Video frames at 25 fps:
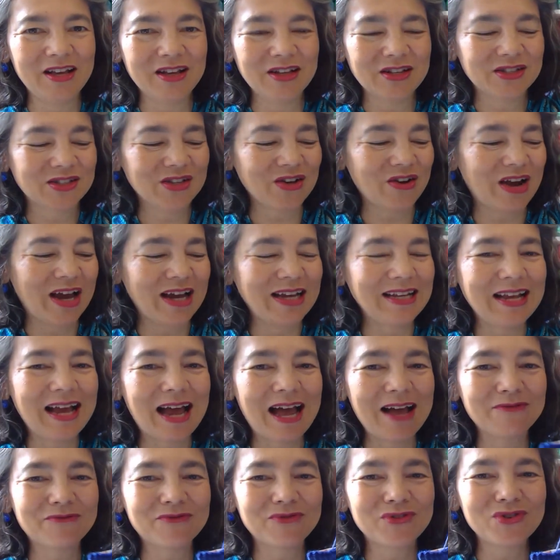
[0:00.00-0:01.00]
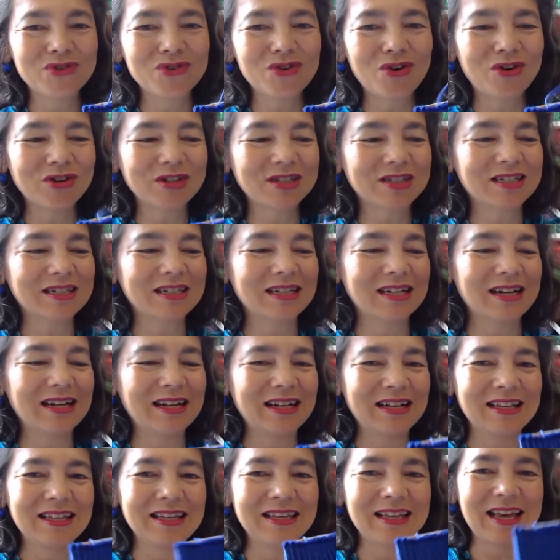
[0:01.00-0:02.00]
So I have not
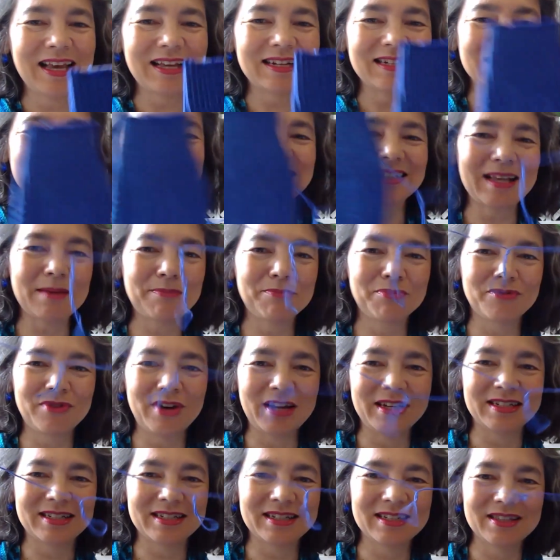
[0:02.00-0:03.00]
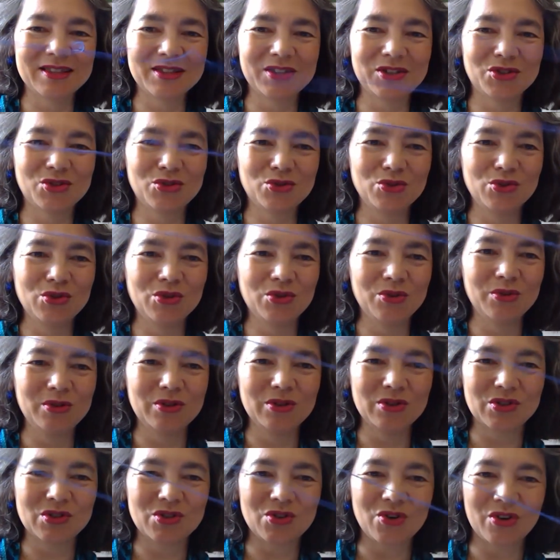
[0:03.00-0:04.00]
yet separated the two
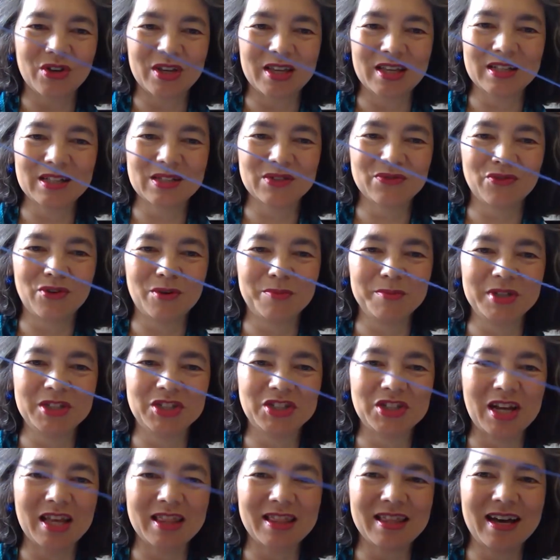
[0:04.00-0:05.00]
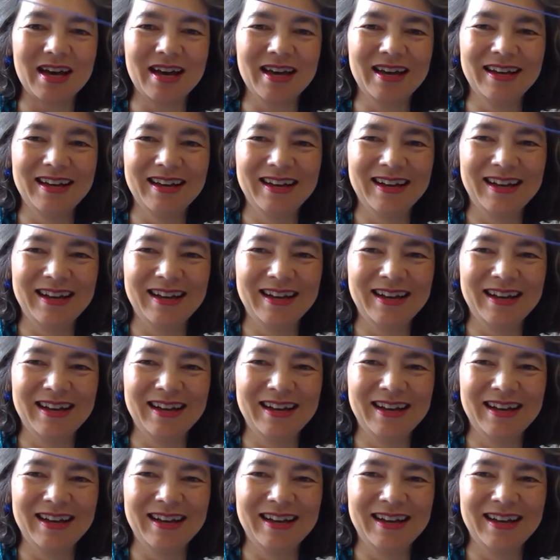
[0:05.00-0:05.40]
stockings from each other.